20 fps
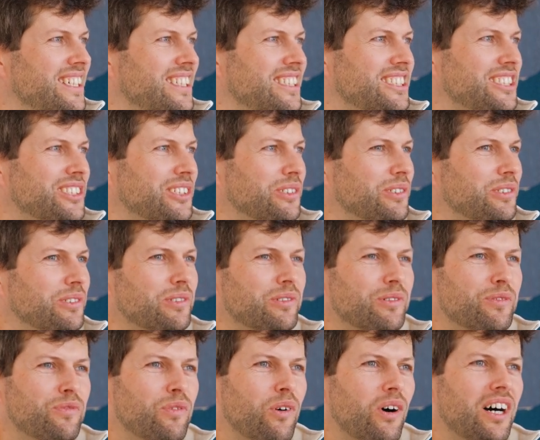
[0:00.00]

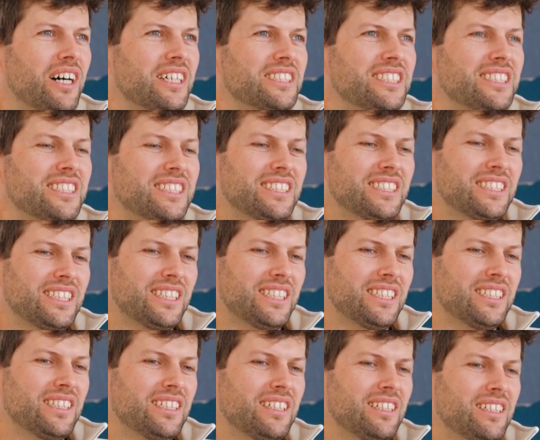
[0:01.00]
So for us,
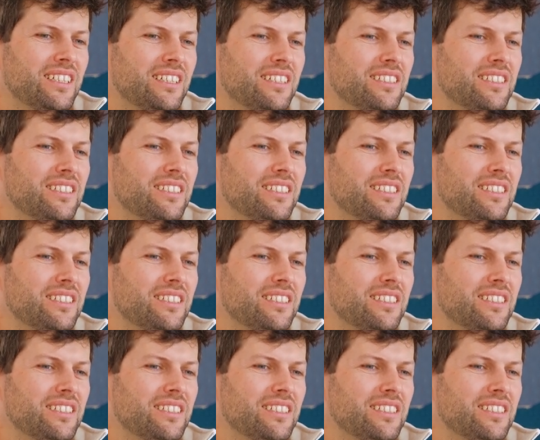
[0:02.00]
uh,